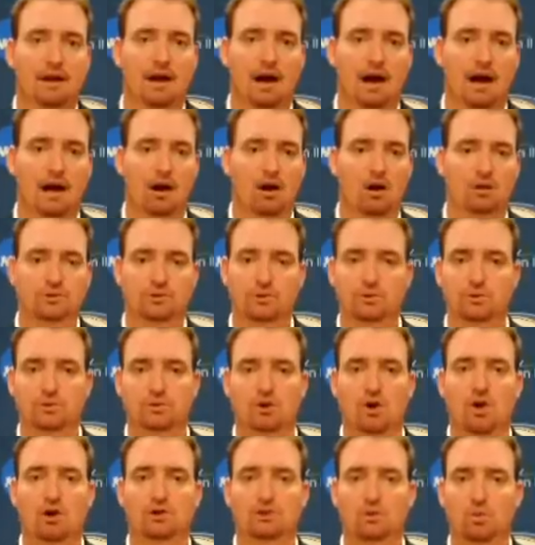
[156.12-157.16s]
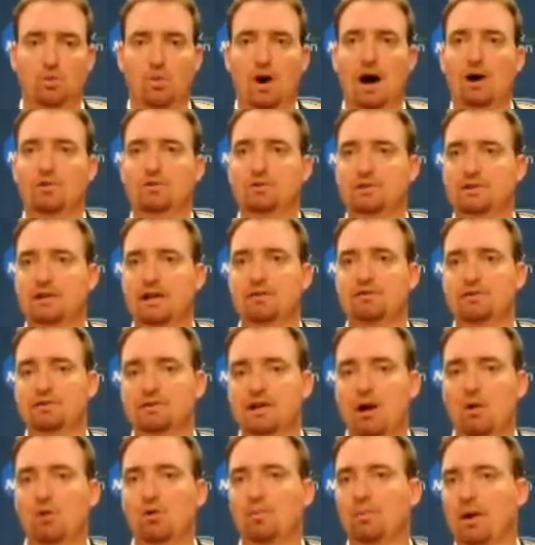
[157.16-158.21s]
I also saw some wide receivers
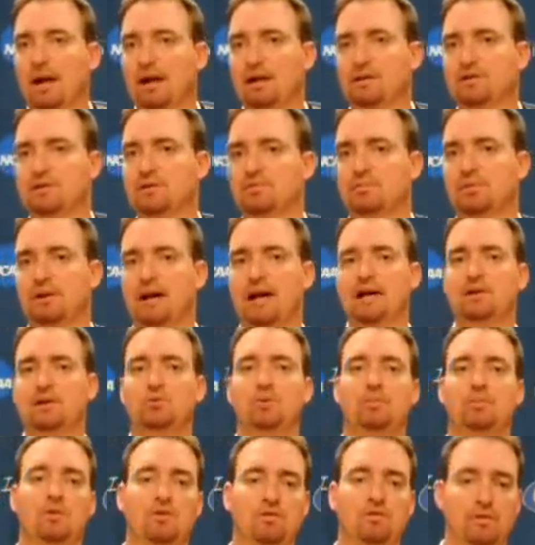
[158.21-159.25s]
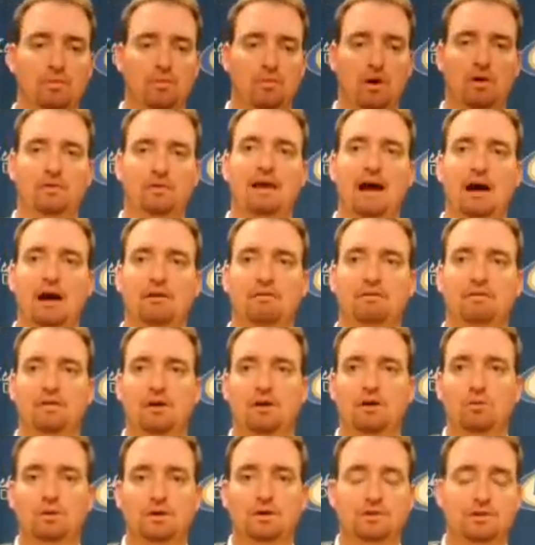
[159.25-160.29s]
that were making some plays. We moved the ball down the
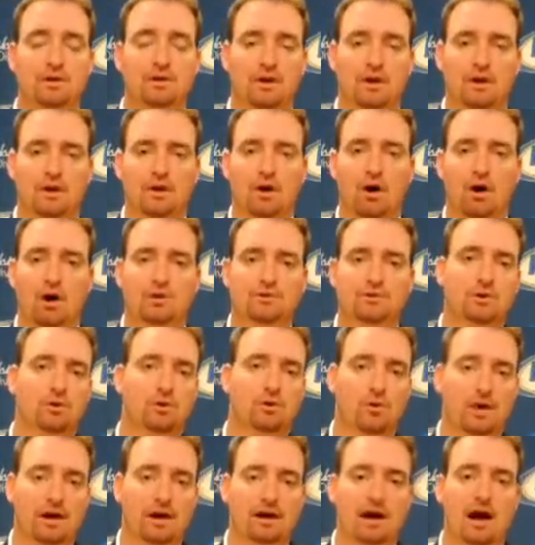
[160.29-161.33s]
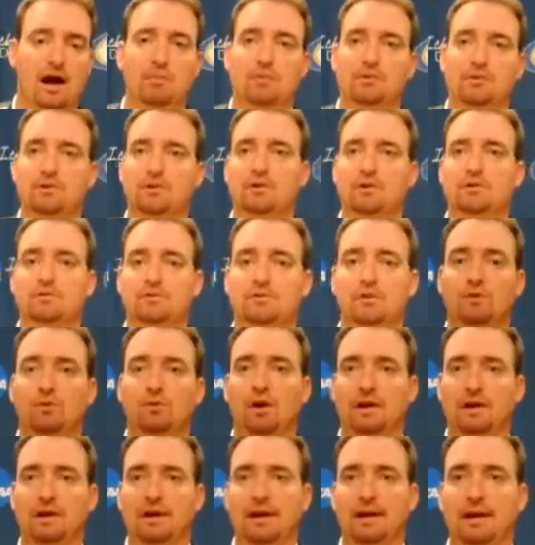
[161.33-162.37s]
field, which also created opportunities for the
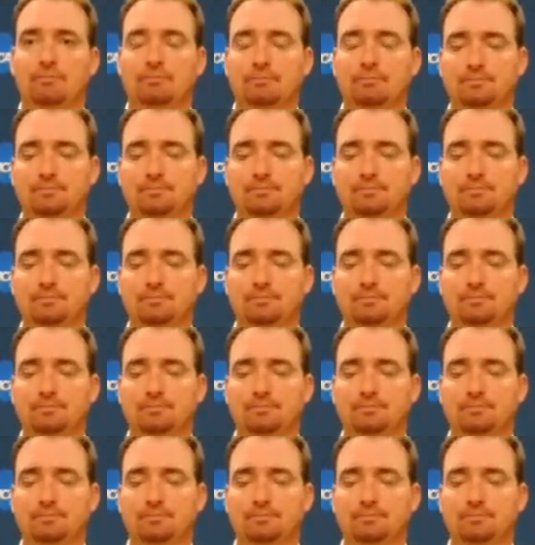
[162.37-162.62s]
running game.